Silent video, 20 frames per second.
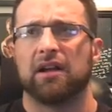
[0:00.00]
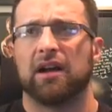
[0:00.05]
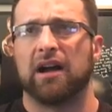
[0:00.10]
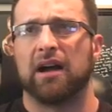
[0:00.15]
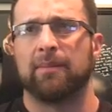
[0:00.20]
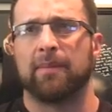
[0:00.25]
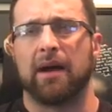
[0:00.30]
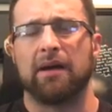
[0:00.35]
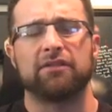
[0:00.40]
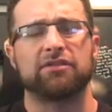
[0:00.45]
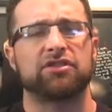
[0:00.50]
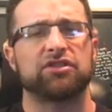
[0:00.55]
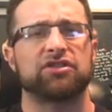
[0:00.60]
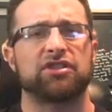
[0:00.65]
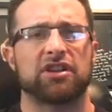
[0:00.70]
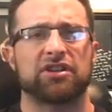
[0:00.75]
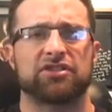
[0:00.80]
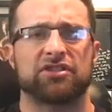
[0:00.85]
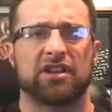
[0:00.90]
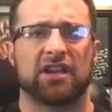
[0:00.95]
I would
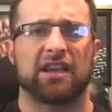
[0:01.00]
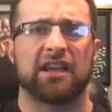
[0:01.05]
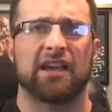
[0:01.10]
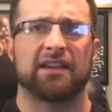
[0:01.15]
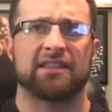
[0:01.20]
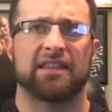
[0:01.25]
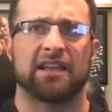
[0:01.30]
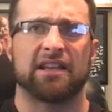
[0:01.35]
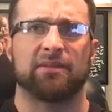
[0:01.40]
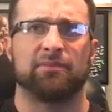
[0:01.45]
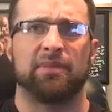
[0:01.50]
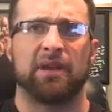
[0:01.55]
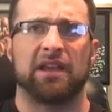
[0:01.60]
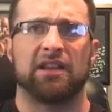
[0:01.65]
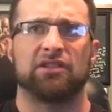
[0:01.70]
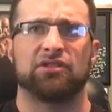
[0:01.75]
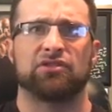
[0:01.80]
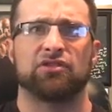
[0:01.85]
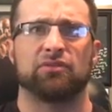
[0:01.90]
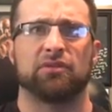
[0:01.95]
suggest checking out that
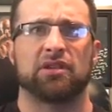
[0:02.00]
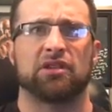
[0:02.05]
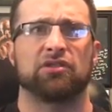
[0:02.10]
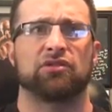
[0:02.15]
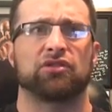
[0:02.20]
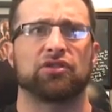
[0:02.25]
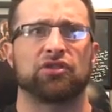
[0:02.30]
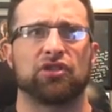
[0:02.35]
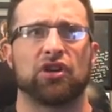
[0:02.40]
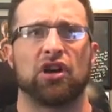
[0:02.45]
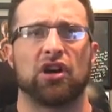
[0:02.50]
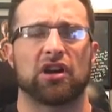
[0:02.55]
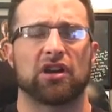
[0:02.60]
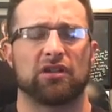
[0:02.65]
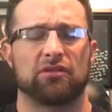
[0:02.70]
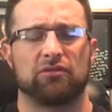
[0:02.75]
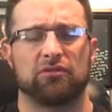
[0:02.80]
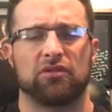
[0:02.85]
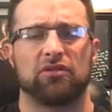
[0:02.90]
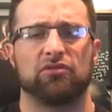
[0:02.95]
debate so you can talk.
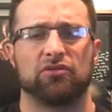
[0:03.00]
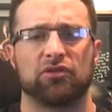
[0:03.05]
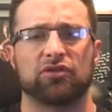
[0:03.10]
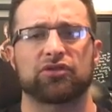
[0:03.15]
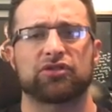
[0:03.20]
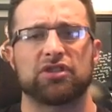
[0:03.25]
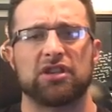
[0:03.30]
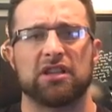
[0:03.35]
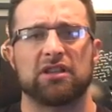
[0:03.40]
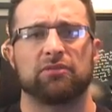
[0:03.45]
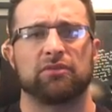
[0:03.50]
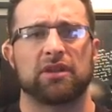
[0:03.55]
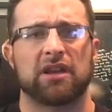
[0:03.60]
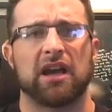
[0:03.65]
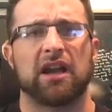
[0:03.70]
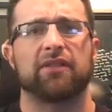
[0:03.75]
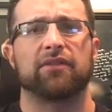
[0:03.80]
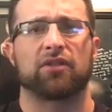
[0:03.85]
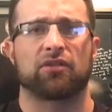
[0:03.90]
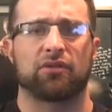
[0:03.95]
You'll see that we
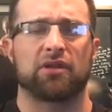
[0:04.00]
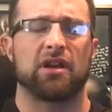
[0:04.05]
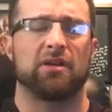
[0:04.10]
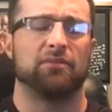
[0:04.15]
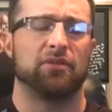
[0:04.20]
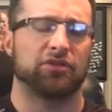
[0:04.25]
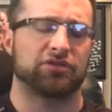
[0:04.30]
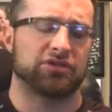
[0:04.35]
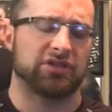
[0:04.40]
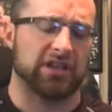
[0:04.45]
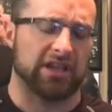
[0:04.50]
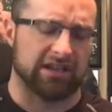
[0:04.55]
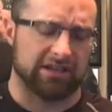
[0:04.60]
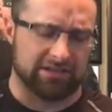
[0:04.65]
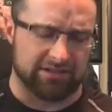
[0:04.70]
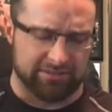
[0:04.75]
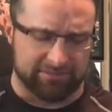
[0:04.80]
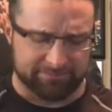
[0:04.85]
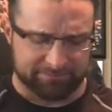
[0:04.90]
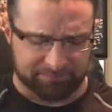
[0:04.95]
kind of agree on most
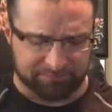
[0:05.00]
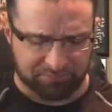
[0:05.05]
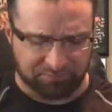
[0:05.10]
things.